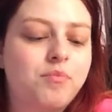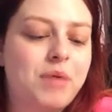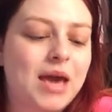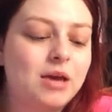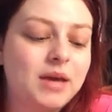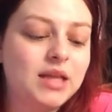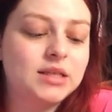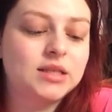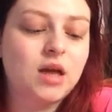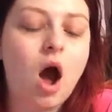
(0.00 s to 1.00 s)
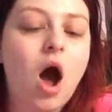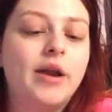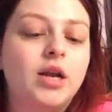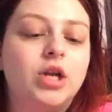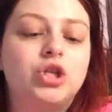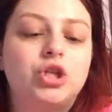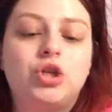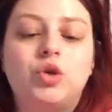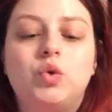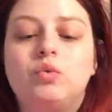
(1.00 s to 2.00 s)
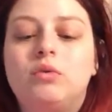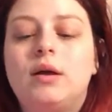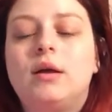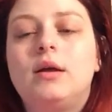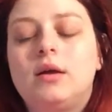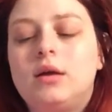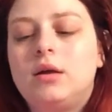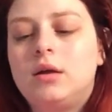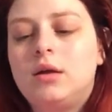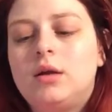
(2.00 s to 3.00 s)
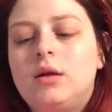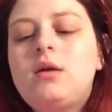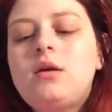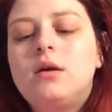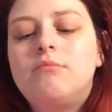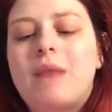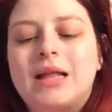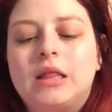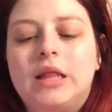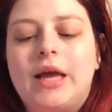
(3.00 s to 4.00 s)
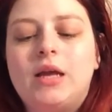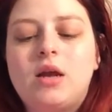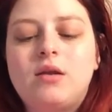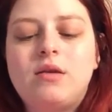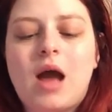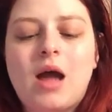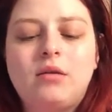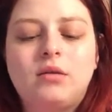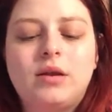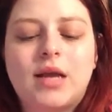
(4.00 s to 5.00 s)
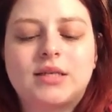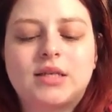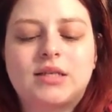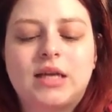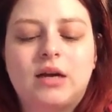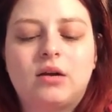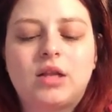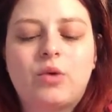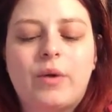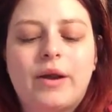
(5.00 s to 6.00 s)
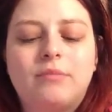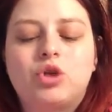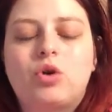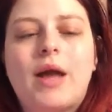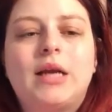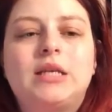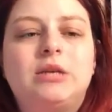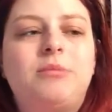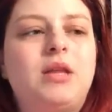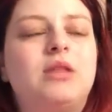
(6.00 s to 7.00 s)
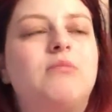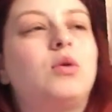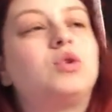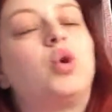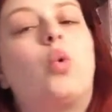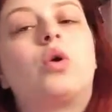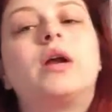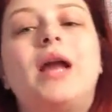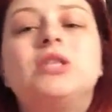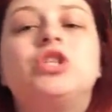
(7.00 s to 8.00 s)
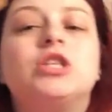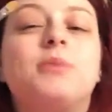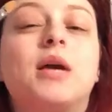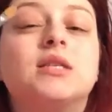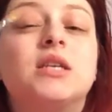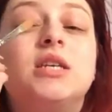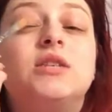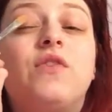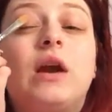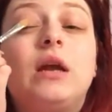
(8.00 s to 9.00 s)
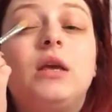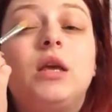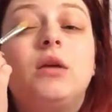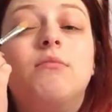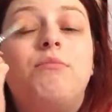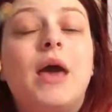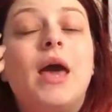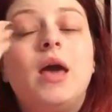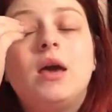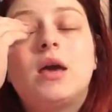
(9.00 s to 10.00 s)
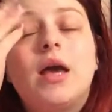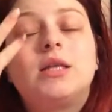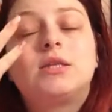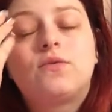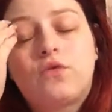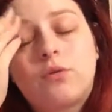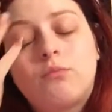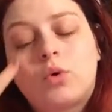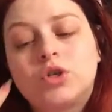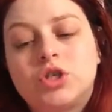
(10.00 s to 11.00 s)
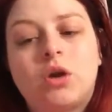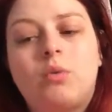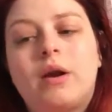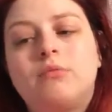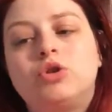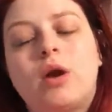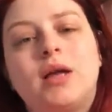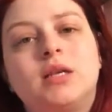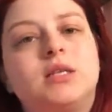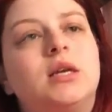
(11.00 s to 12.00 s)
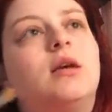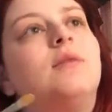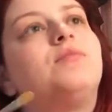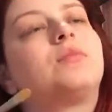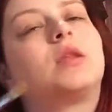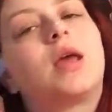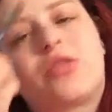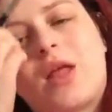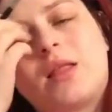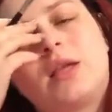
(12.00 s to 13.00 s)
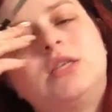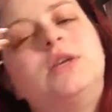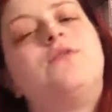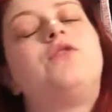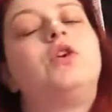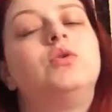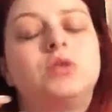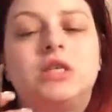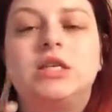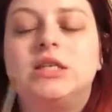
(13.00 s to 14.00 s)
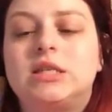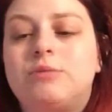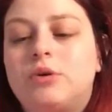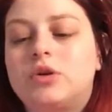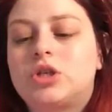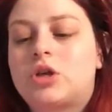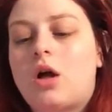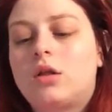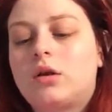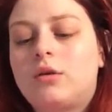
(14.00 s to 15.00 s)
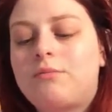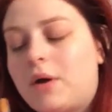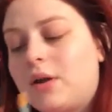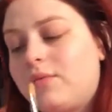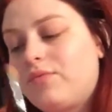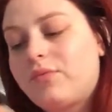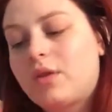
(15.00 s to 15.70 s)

pigments onto my lid. Not necessarily when I'm trying to be the most organized, just because it is very big. It's for more so when I'm trying to get that like diffused, dispersed color, but